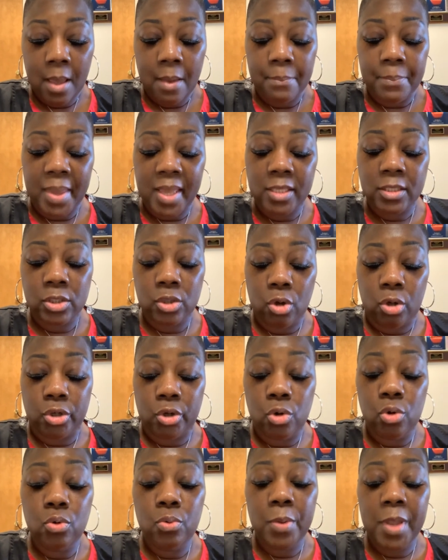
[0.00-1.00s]
Based on
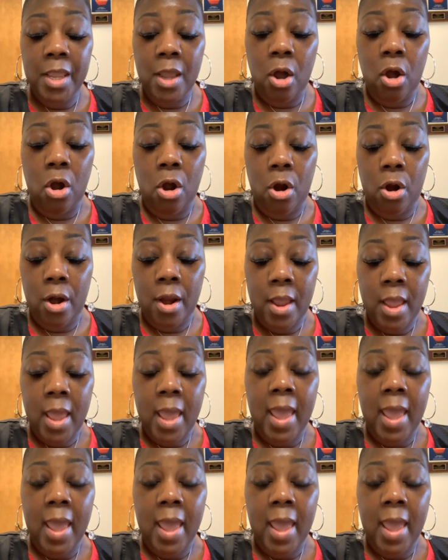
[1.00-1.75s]
who we are